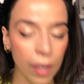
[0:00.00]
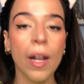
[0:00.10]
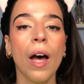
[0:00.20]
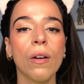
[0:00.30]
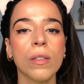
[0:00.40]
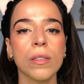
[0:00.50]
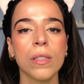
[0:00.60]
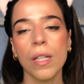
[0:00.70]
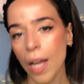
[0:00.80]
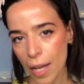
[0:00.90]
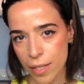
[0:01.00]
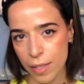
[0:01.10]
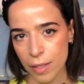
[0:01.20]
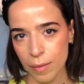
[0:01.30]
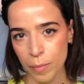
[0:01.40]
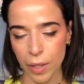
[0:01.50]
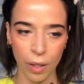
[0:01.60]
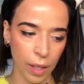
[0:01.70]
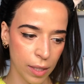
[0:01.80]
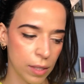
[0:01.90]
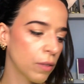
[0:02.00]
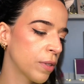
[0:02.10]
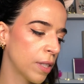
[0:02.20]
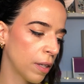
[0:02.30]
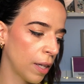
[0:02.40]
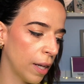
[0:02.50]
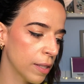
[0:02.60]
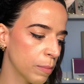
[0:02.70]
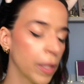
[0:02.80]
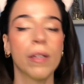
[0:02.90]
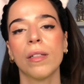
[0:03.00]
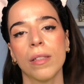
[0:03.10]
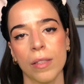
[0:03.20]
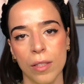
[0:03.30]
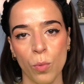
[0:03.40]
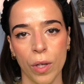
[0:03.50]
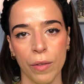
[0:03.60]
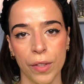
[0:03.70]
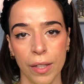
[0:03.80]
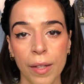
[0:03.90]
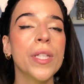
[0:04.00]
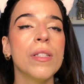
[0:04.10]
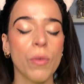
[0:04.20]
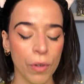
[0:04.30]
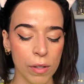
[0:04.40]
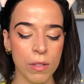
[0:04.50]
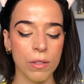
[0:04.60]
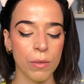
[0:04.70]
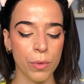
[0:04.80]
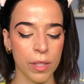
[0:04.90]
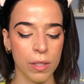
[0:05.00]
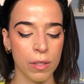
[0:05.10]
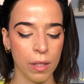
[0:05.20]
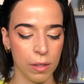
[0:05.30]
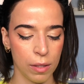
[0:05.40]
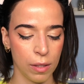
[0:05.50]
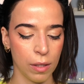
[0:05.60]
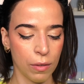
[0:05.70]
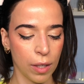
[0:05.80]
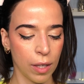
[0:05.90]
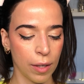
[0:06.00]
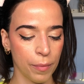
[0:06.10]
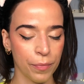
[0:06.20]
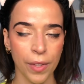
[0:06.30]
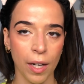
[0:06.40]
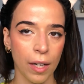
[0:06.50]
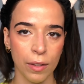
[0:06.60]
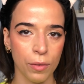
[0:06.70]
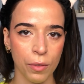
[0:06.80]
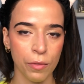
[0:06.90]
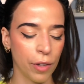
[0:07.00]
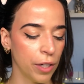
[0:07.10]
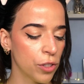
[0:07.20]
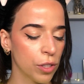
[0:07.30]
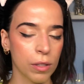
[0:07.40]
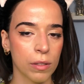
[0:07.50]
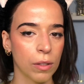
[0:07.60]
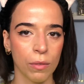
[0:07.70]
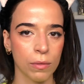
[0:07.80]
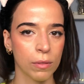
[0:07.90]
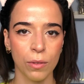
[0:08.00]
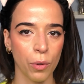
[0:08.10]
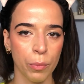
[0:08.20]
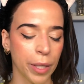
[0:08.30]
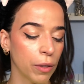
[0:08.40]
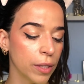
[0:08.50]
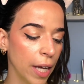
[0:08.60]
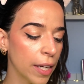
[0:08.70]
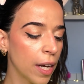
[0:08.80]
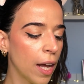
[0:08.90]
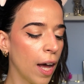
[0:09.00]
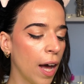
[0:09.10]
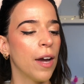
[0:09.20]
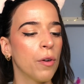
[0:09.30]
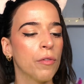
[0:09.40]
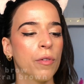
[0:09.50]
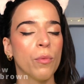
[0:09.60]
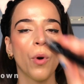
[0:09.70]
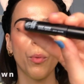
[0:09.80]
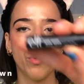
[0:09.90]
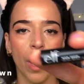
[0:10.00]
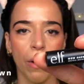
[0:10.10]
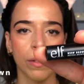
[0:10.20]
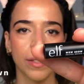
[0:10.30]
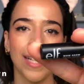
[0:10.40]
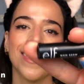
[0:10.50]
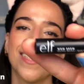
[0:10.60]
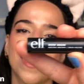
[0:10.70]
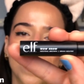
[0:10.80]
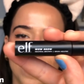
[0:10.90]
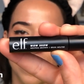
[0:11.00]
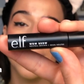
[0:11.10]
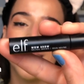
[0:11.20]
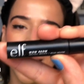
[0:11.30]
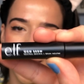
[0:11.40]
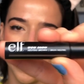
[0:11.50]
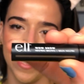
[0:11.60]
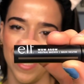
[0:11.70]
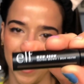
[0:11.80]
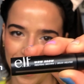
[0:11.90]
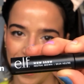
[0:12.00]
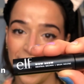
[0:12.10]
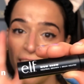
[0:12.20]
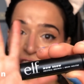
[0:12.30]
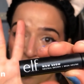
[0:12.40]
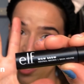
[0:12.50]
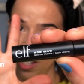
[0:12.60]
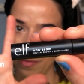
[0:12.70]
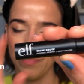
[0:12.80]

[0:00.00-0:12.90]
And now, last but not least, no, it's not the last, but it's one of the piece of resistance. No, I don't know French. Don't quote me on that. Elf Wool Brow. This is the...